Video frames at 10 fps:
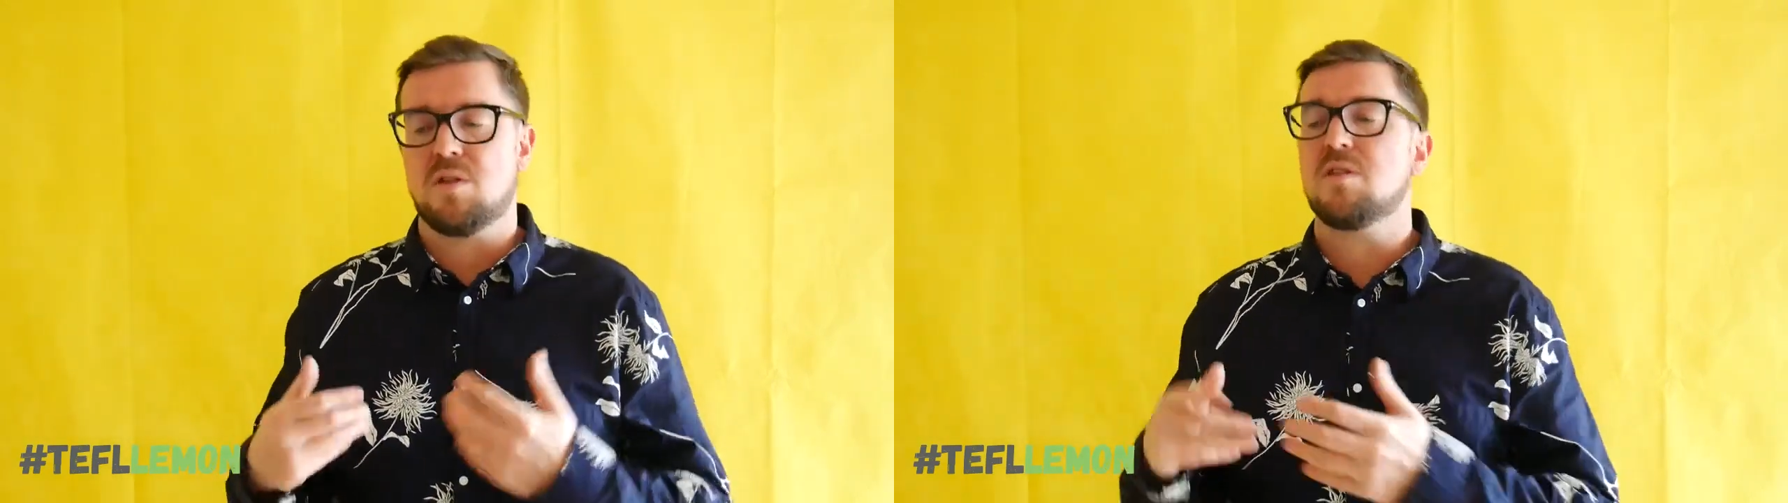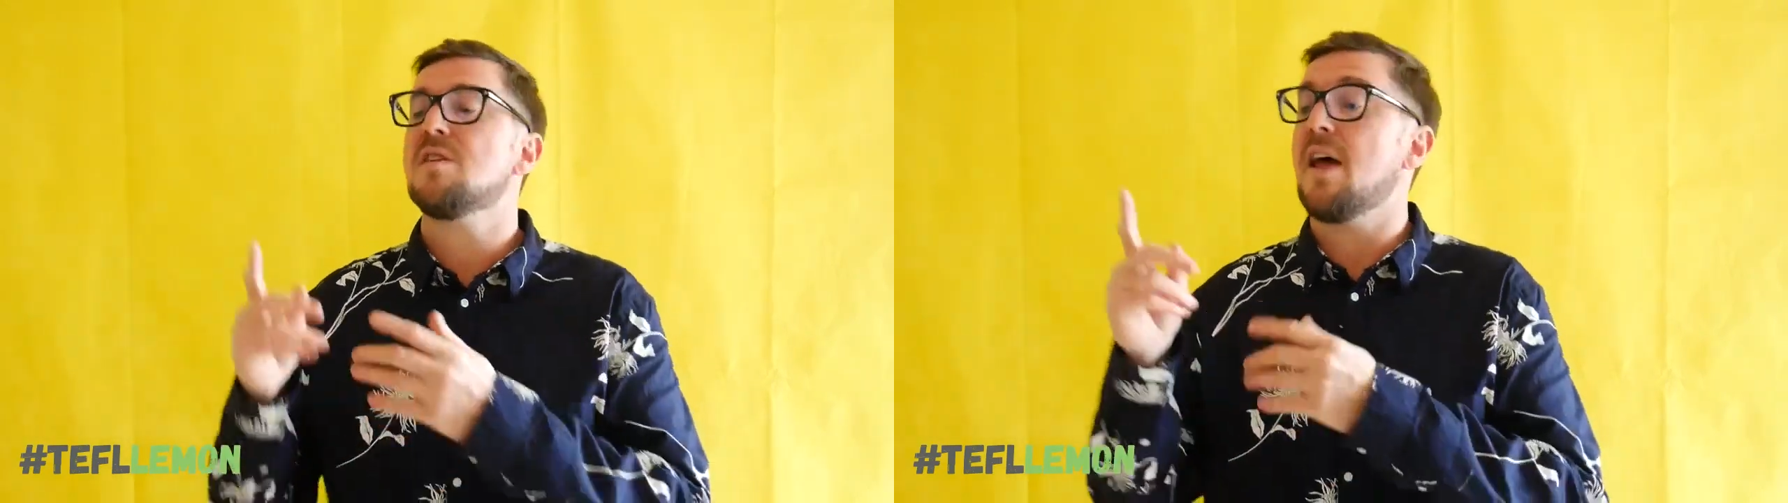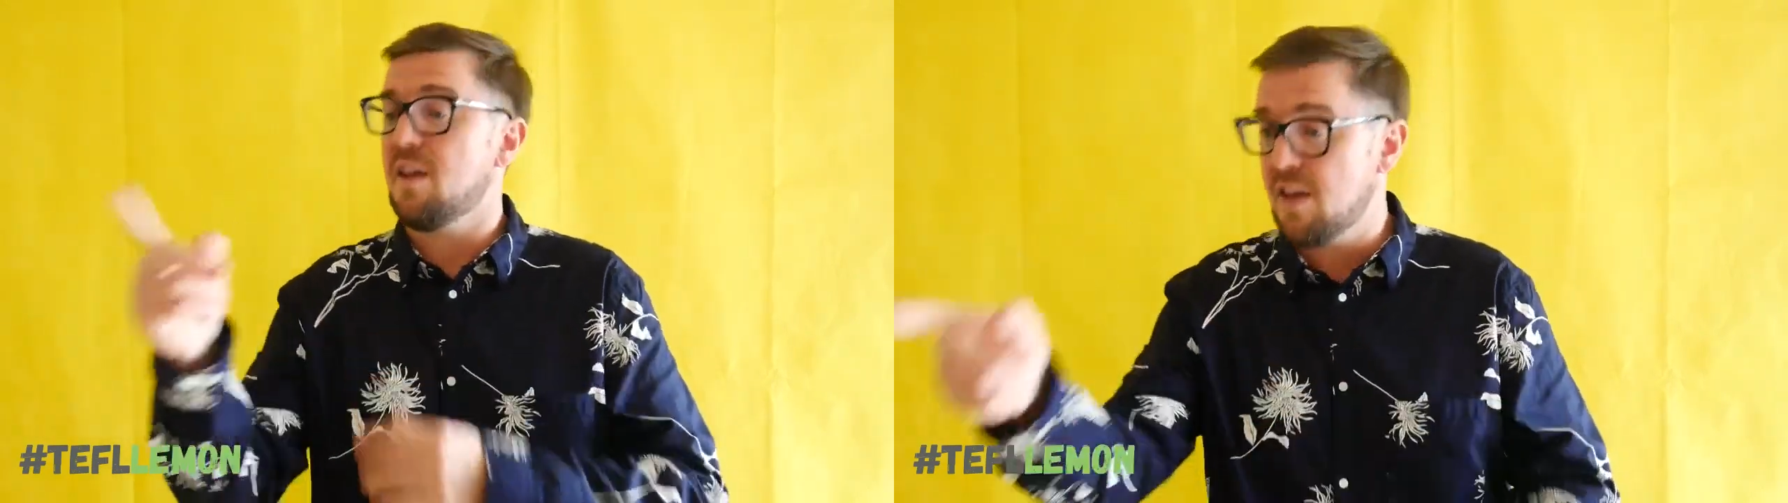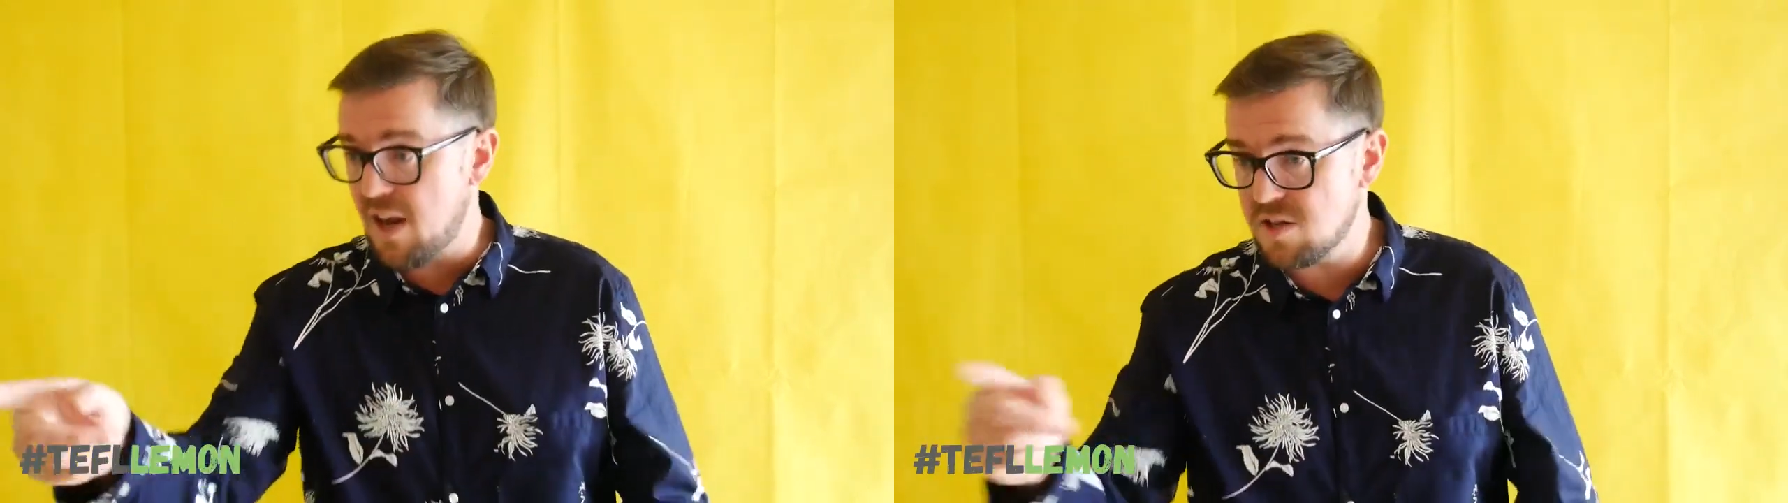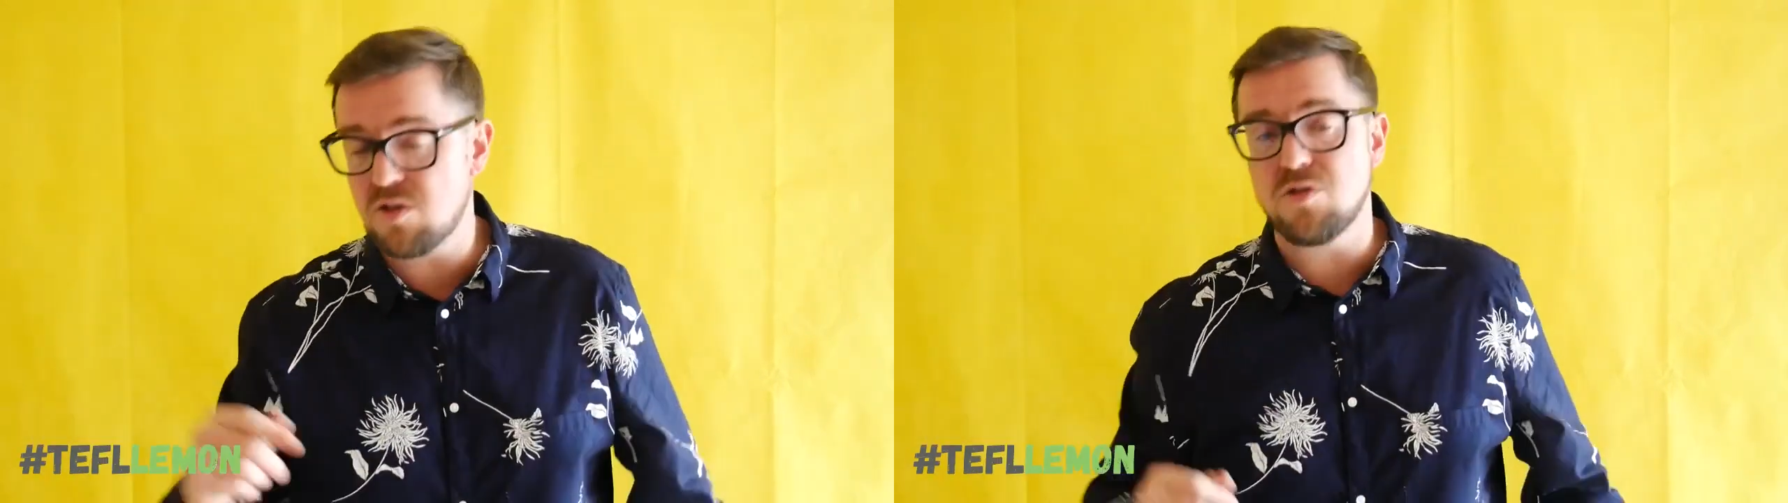say,
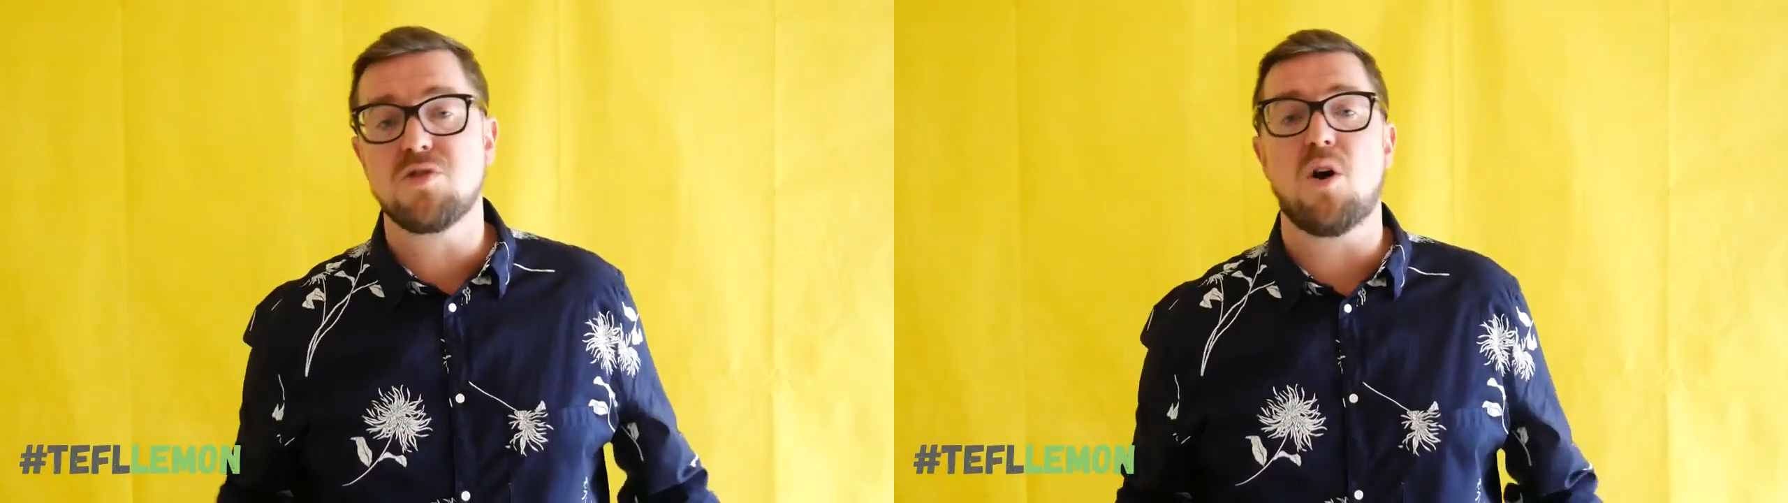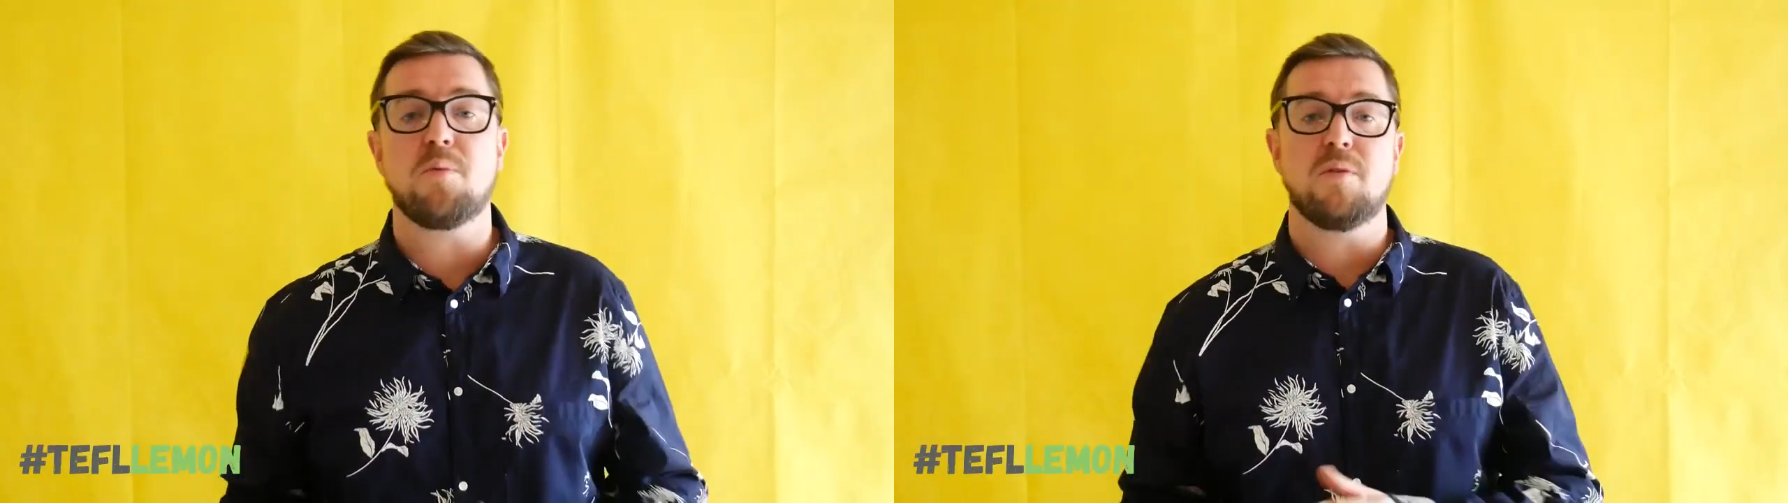yes, good job,